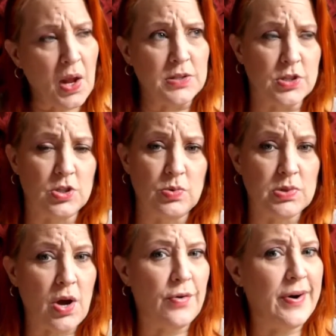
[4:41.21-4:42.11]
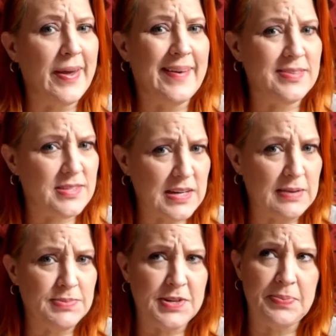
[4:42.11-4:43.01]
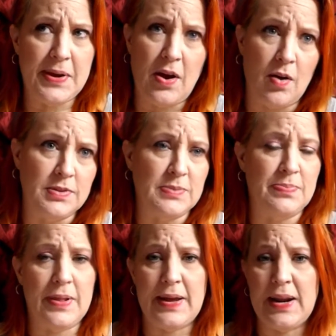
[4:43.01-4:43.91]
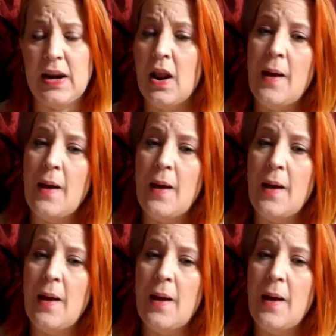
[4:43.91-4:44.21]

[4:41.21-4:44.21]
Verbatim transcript: So she was already, seemed to be contemplating